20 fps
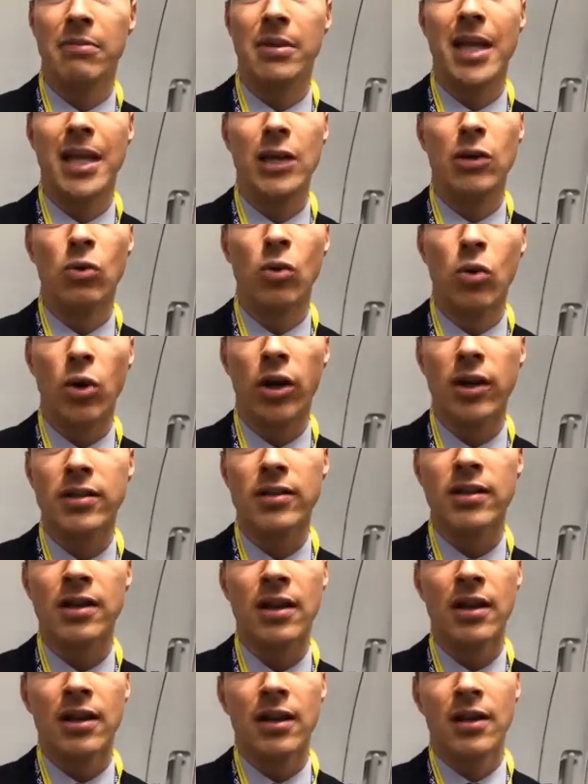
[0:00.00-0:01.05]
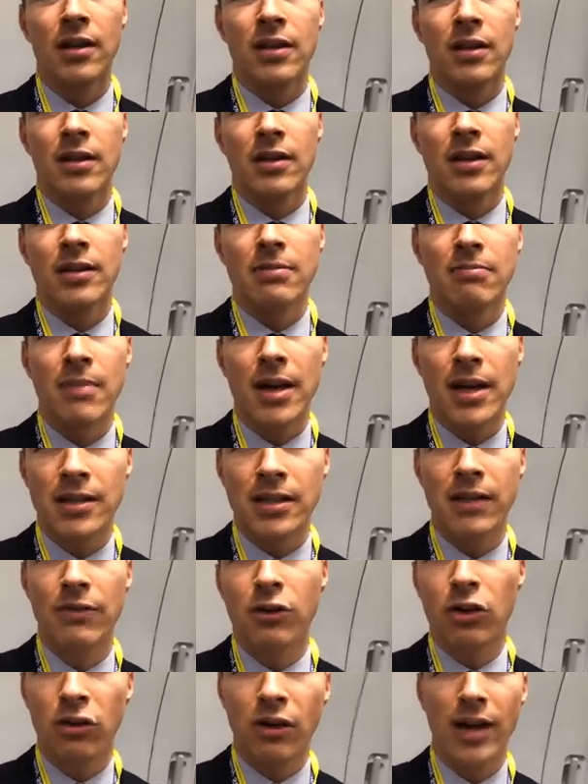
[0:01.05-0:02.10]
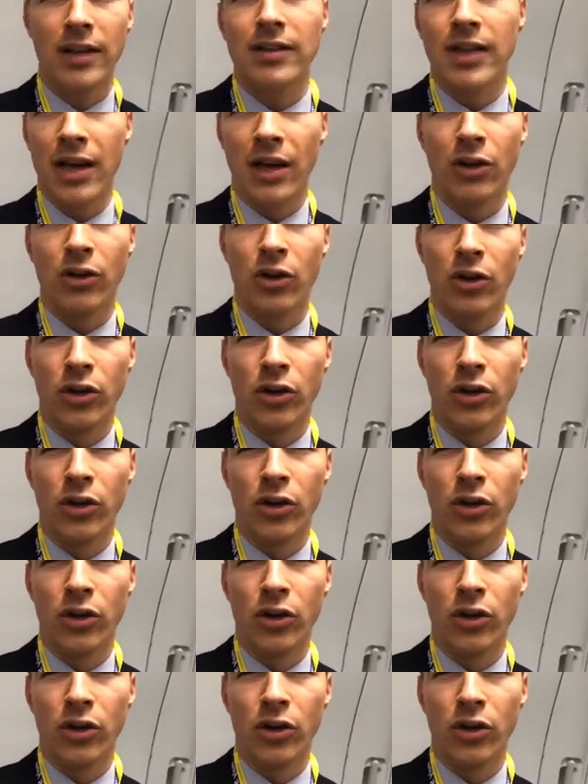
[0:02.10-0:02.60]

But then in August, this massive crackdown